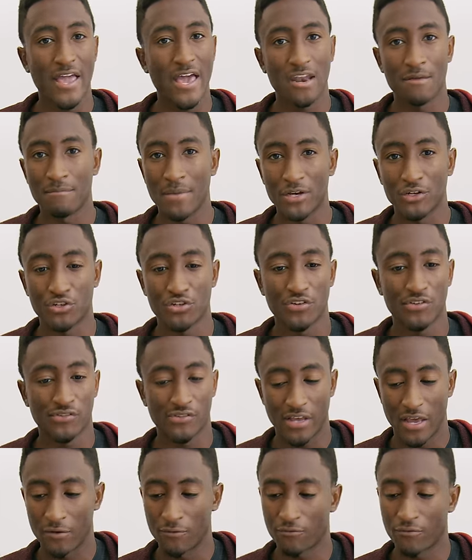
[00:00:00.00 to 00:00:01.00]
the
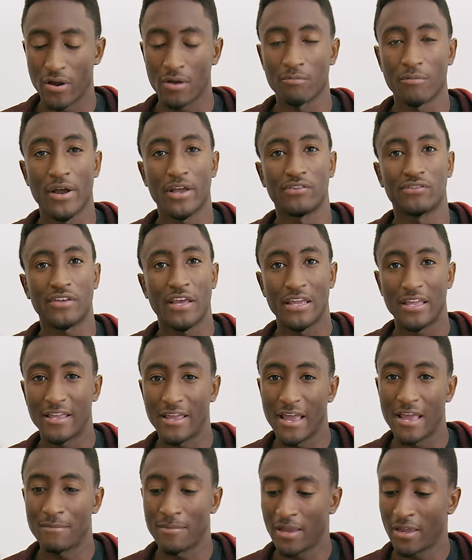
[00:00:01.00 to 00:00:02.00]
animations and frame rates and
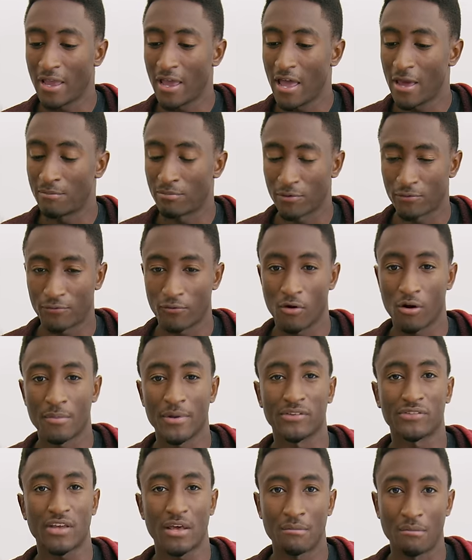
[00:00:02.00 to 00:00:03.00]
gaming and
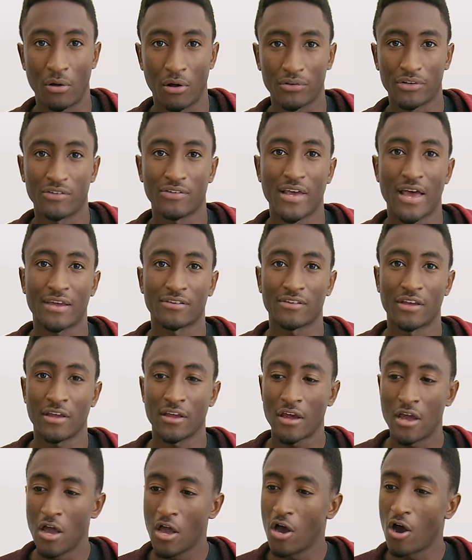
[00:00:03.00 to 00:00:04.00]
performance and
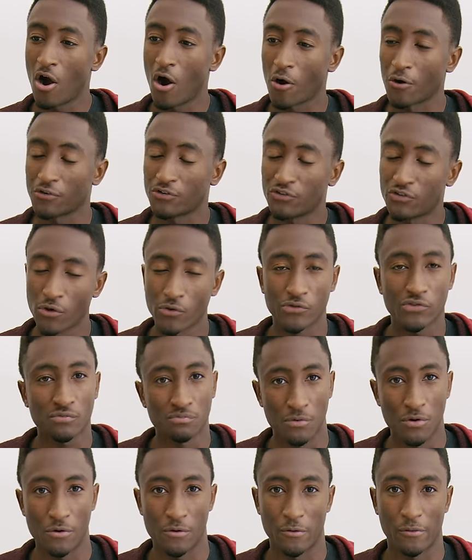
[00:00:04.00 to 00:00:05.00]
multitasking are so
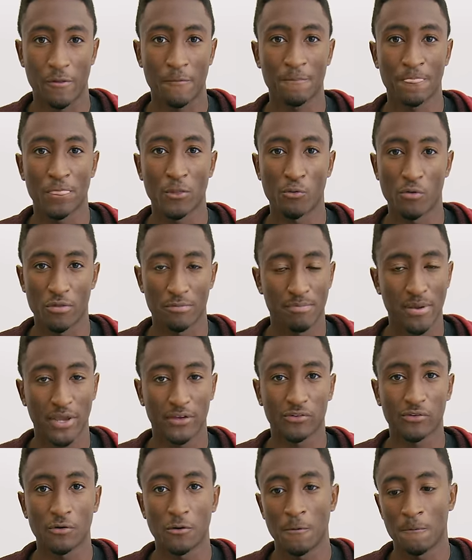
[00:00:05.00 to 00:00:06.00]
smooth with
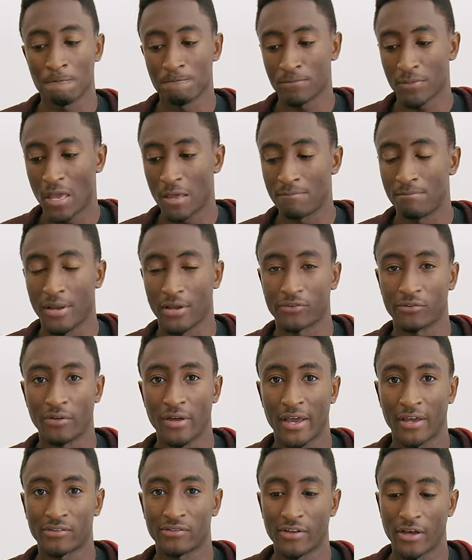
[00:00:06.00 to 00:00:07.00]
Pixel and
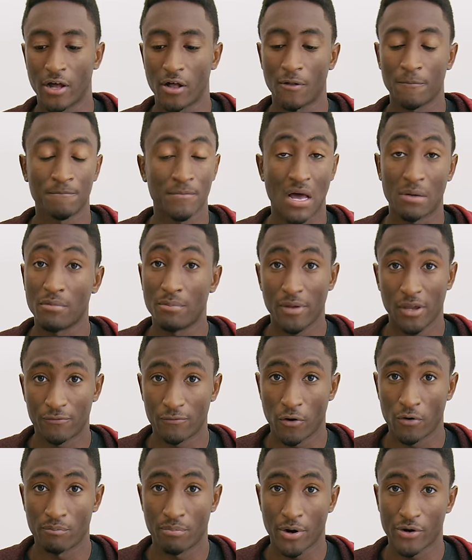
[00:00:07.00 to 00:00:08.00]
Pixel XL. I'm a
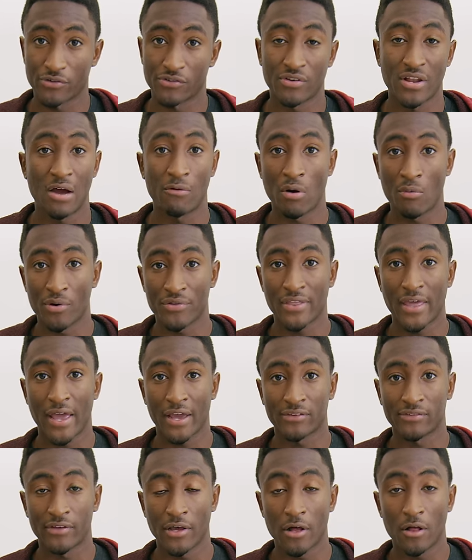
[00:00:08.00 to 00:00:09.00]
big phone person, I went with
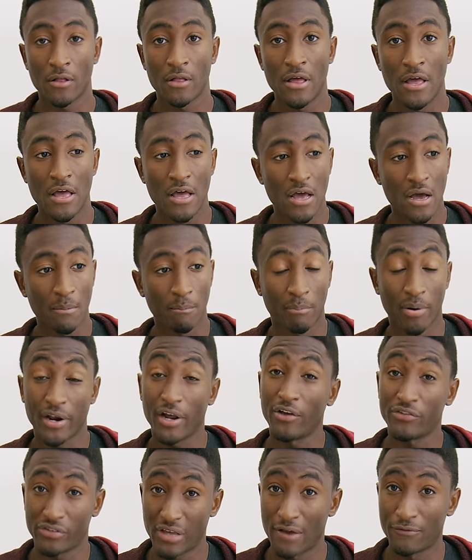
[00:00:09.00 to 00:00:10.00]
the XL,
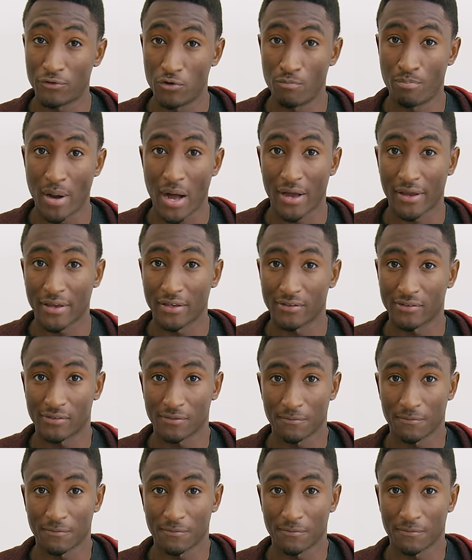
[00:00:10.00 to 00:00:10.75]
but I also have two pockets.